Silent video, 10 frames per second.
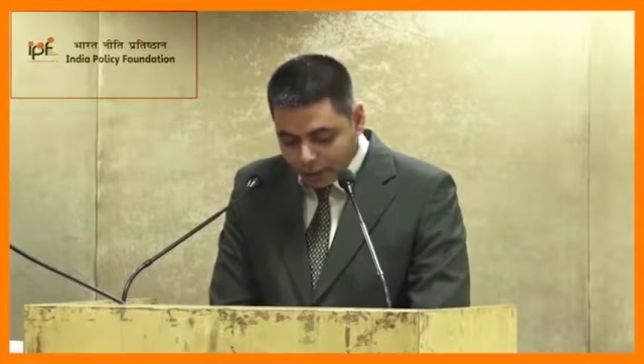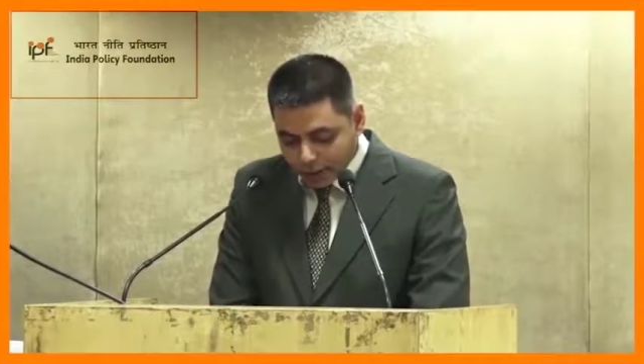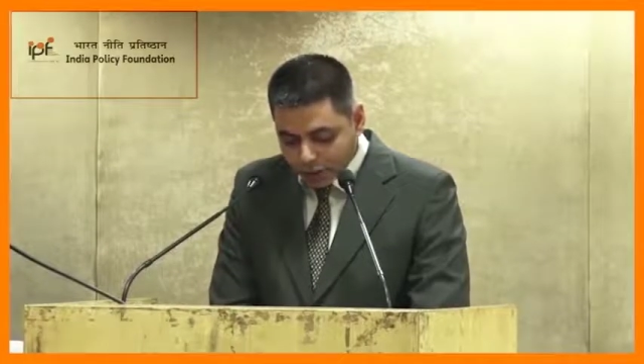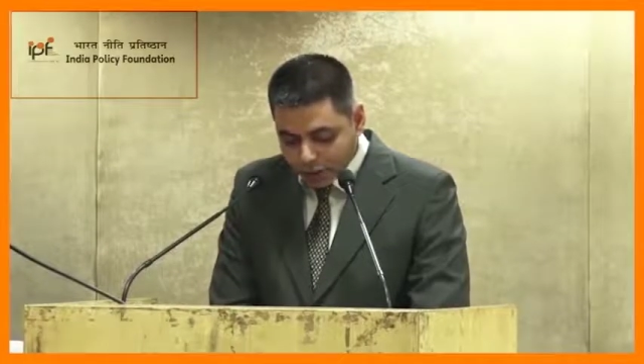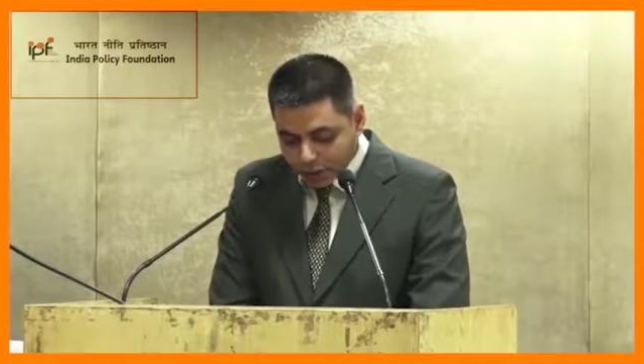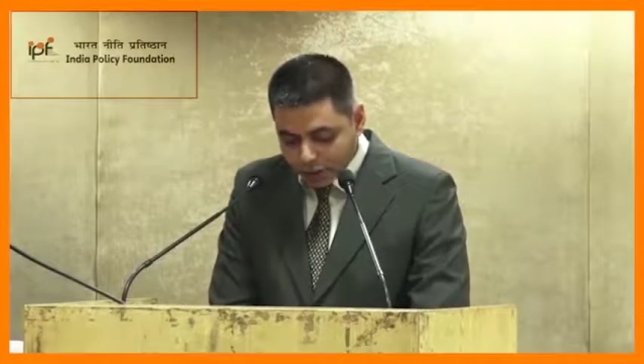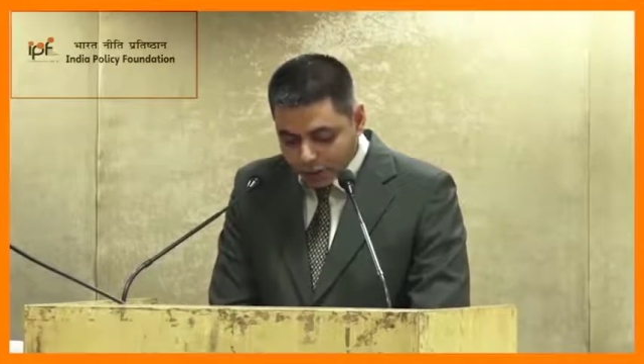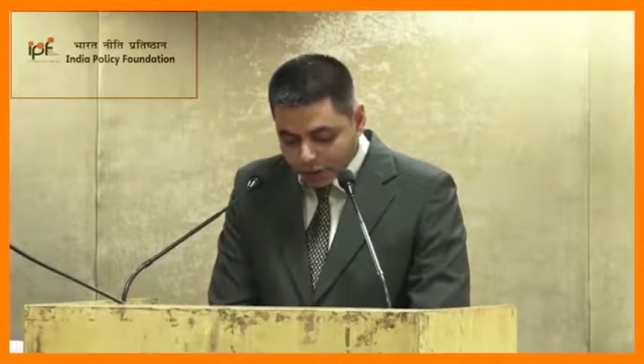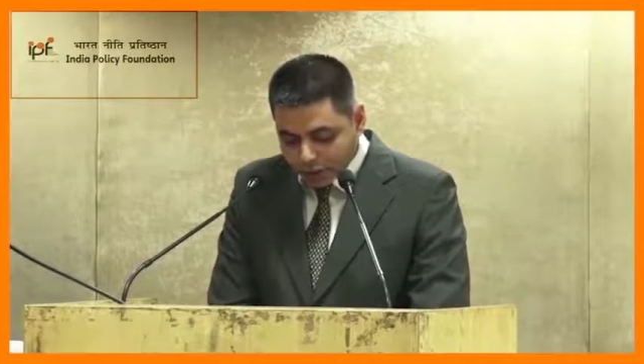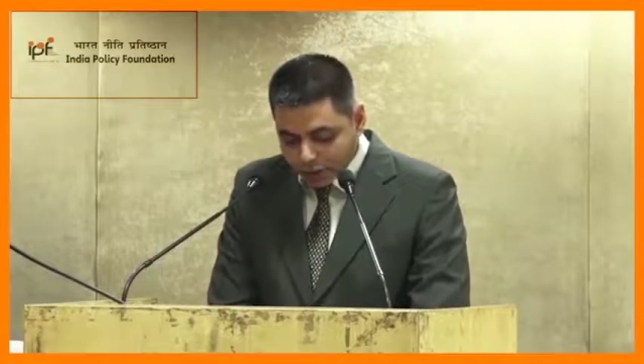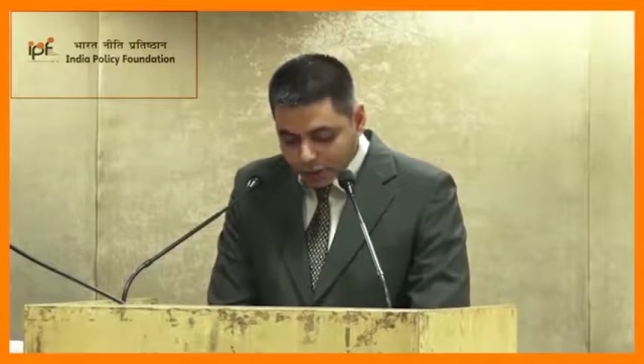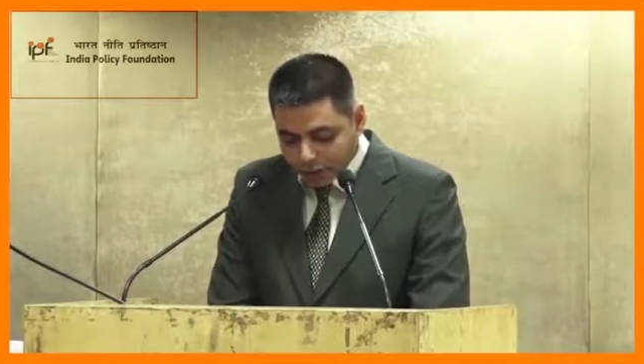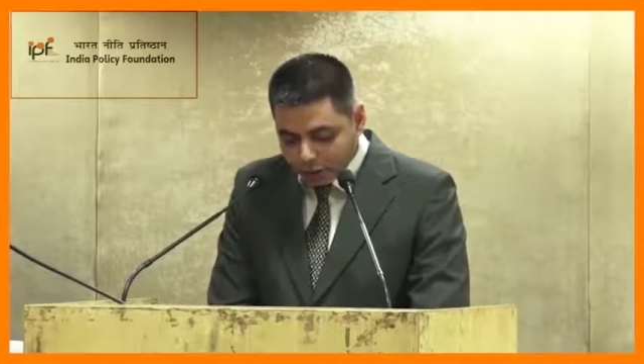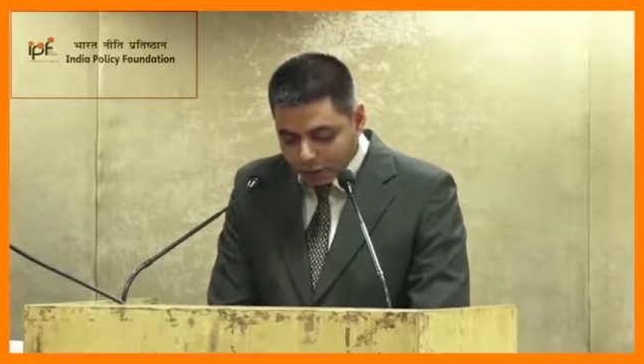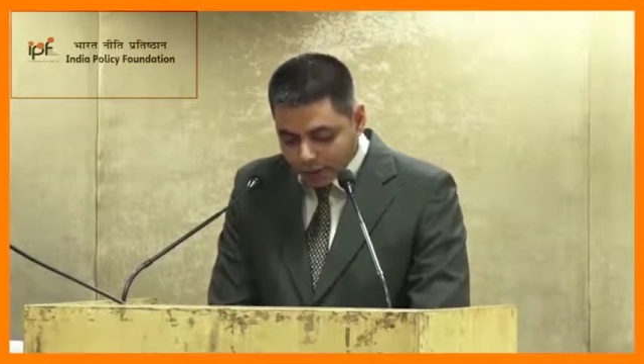ensured the
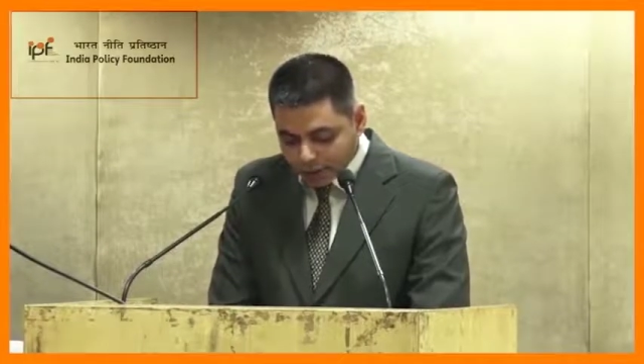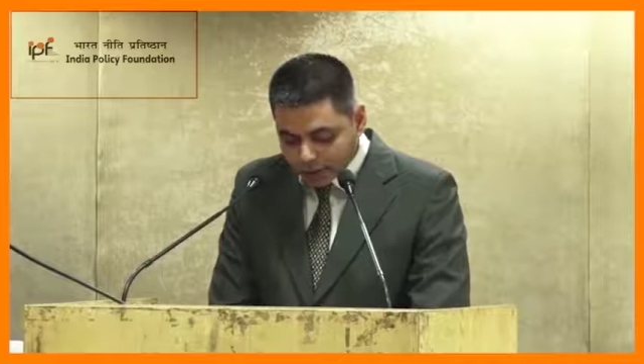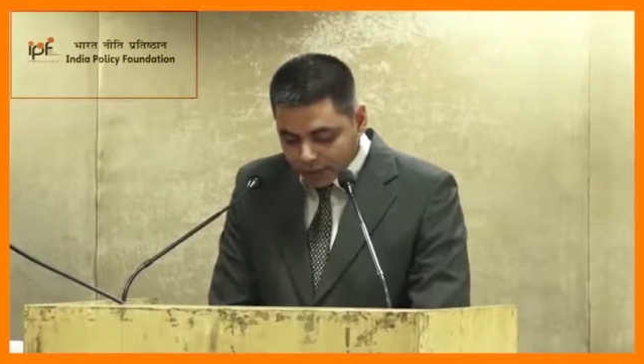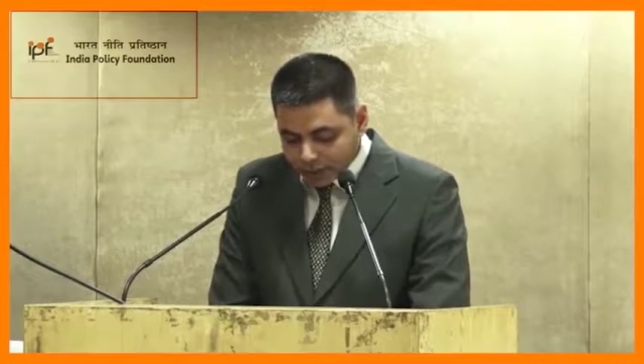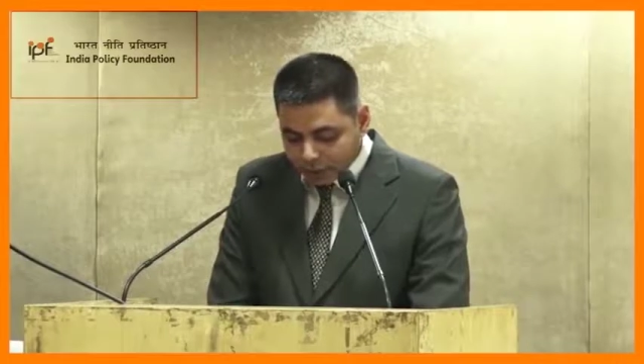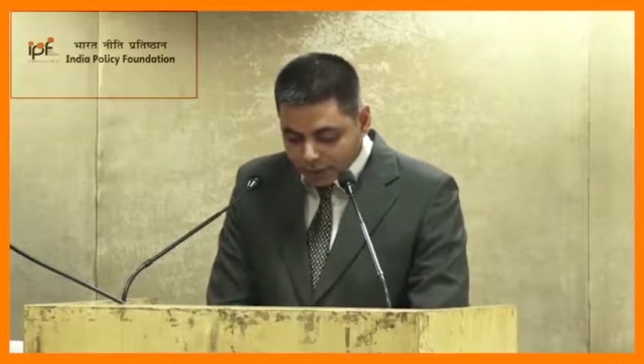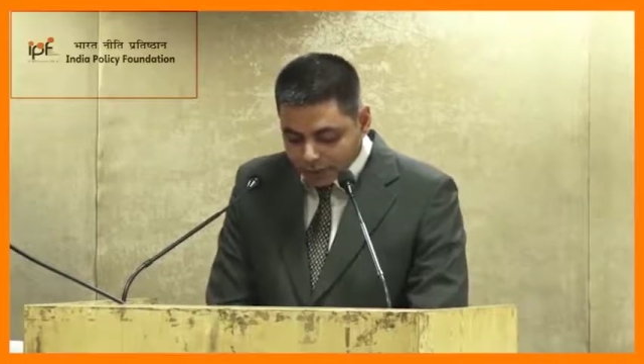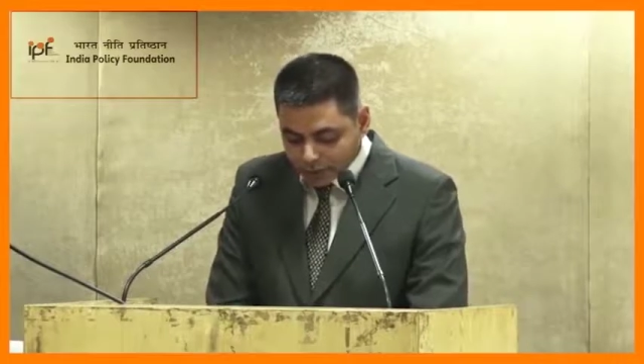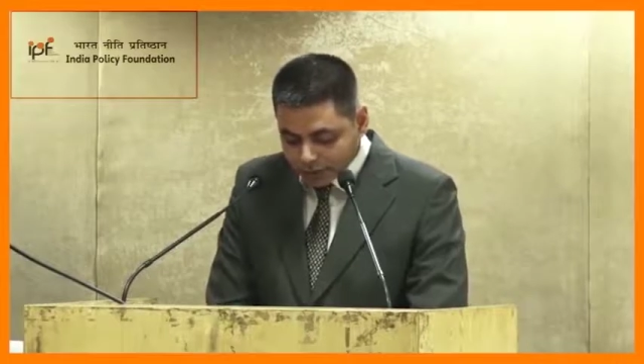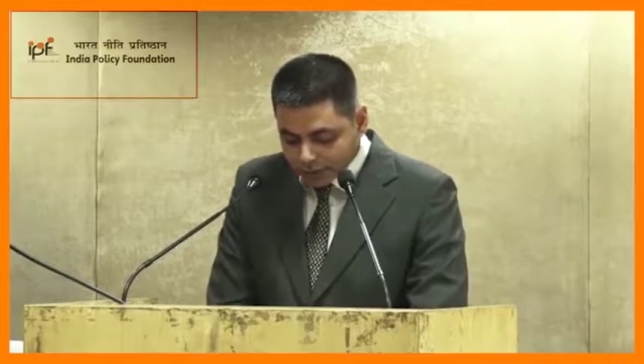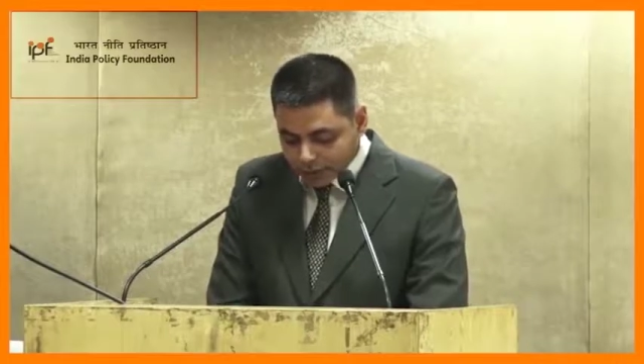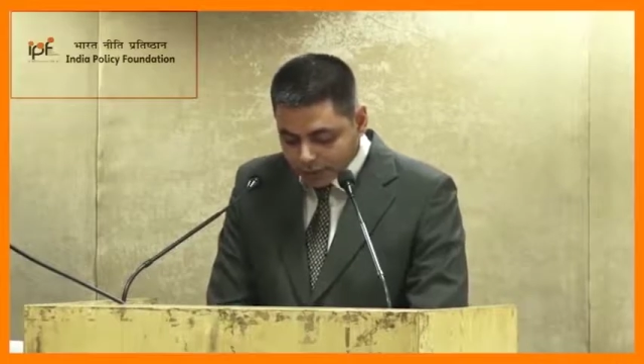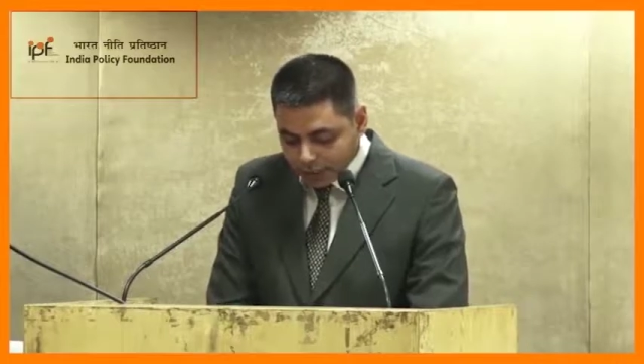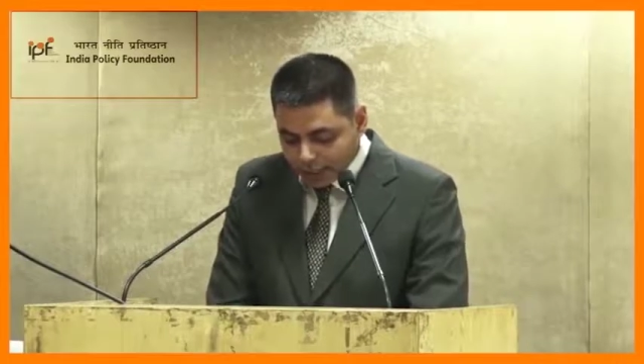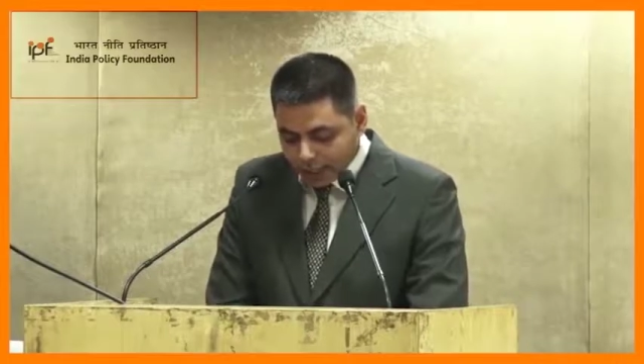return of Pakistani prisoners